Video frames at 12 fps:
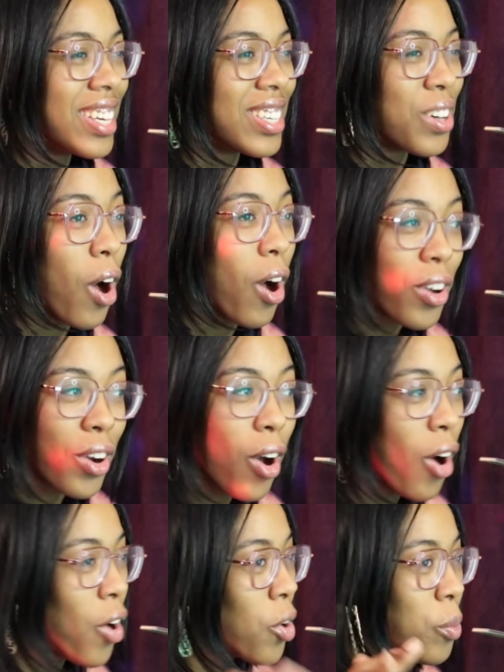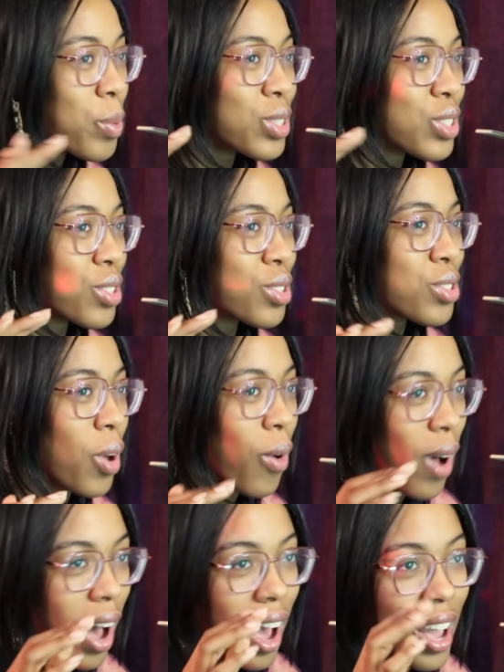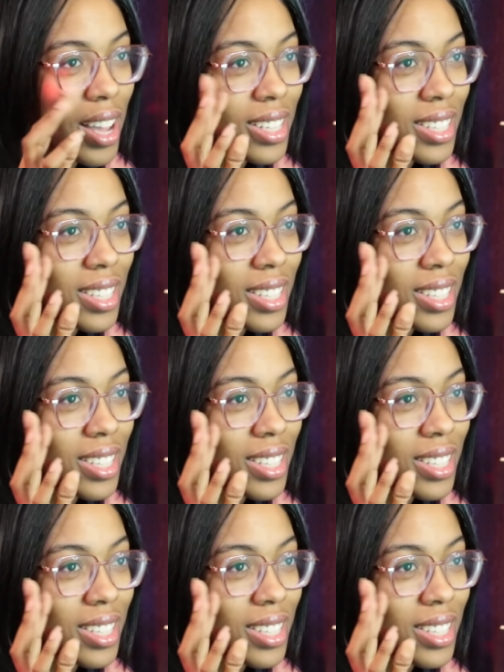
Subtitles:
Your hope is just so high,